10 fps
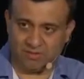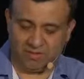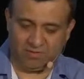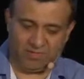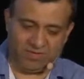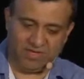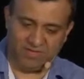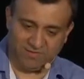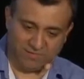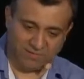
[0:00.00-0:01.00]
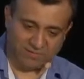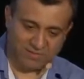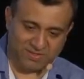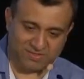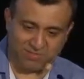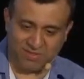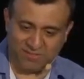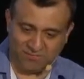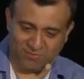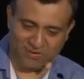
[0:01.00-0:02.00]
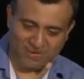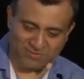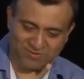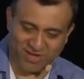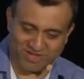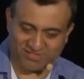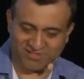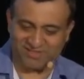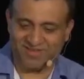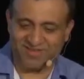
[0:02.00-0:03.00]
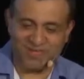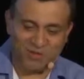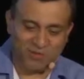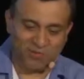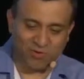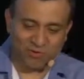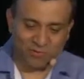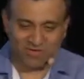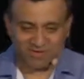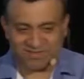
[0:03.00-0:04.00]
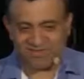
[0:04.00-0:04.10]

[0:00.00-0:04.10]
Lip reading: for developers, but it's a wonderful abstraction for operators.